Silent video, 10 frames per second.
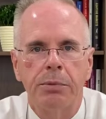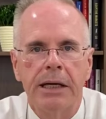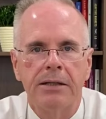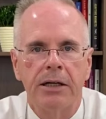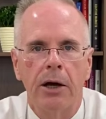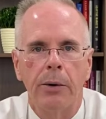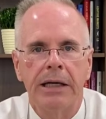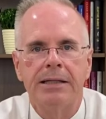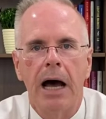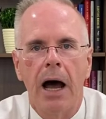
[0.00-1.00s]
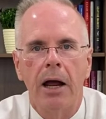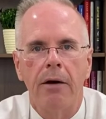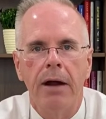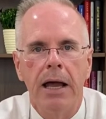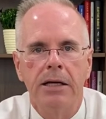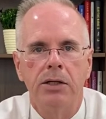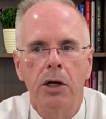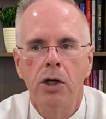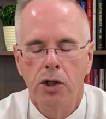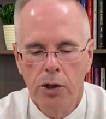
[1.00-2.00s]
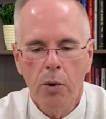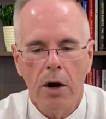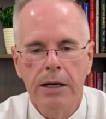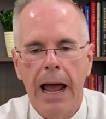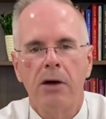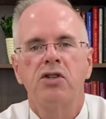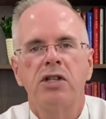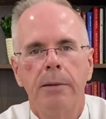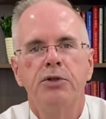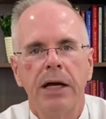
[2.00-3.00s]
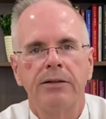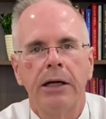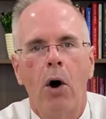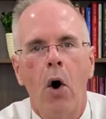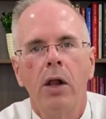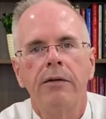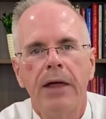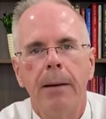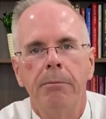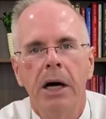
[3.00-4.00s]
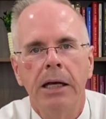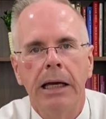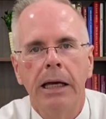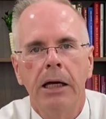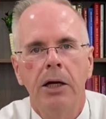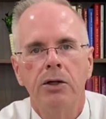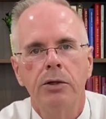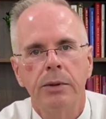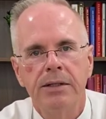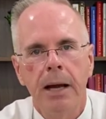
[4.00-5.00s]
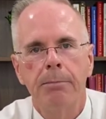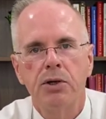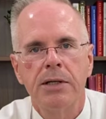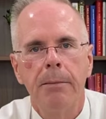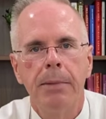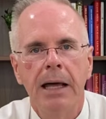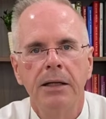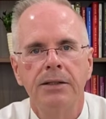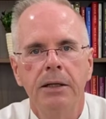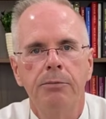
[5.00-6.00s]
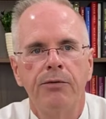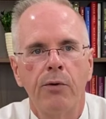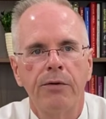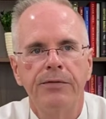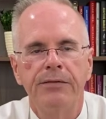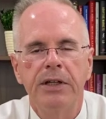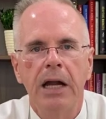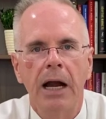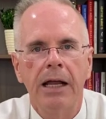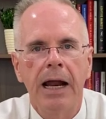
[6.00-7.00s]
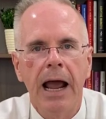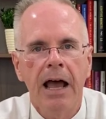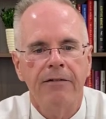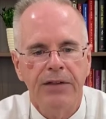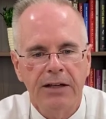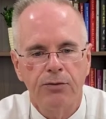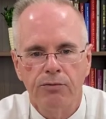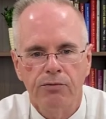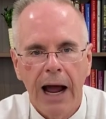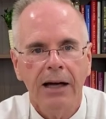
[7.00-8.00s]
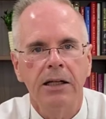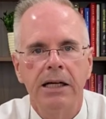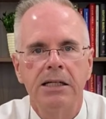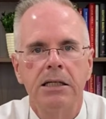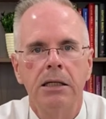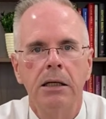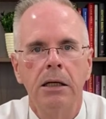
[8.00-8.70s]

plans and going into IRAs. You are now subjecting all of that money to a 10% penalty before 59 and a half. That's reckless.